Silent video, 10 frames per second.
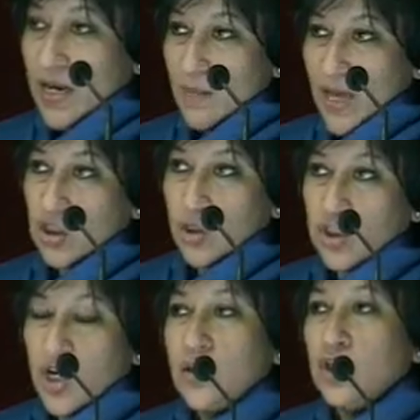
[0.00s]
be any major
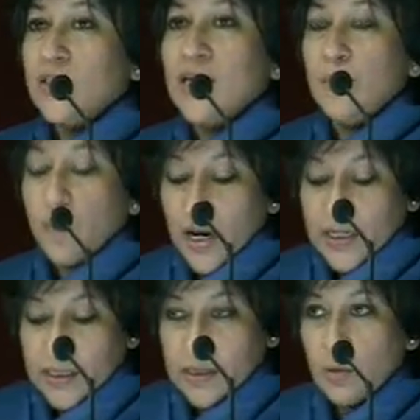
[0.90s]
changes in
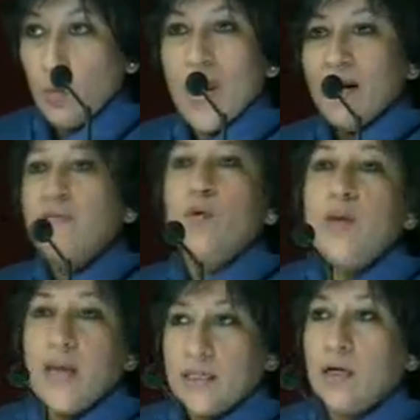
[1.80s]
price wherever
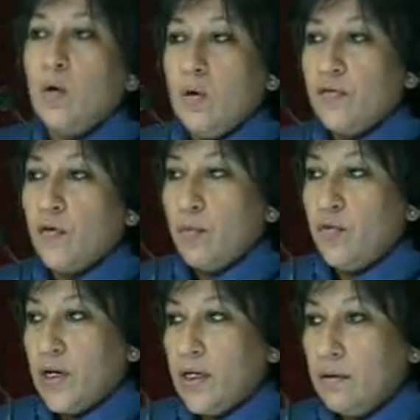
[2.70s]
we get our oil from,
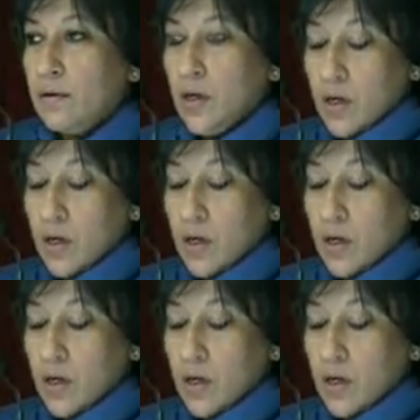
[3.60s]
really,